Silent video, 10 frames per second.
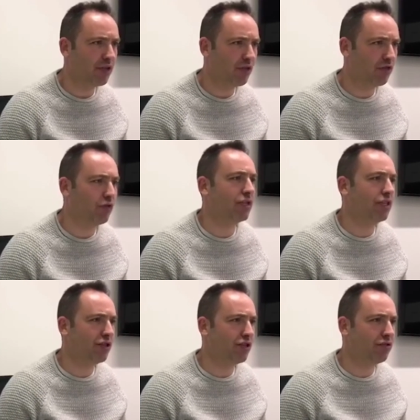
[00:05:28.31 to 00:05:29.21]
across
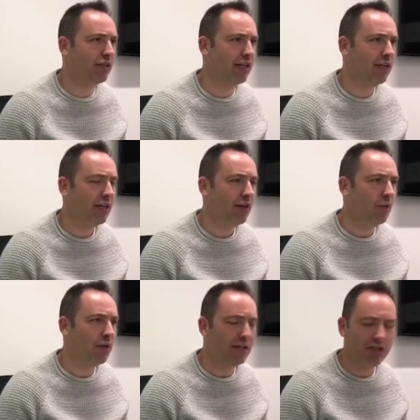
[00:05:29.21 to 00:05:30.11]
industry
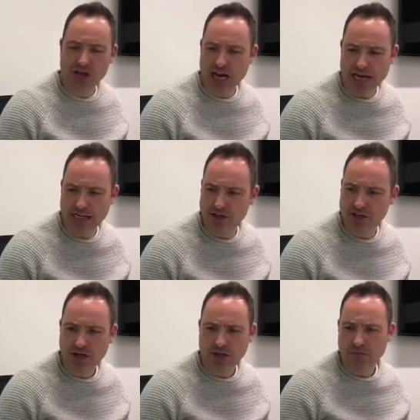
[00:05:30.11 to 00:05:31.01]
within change.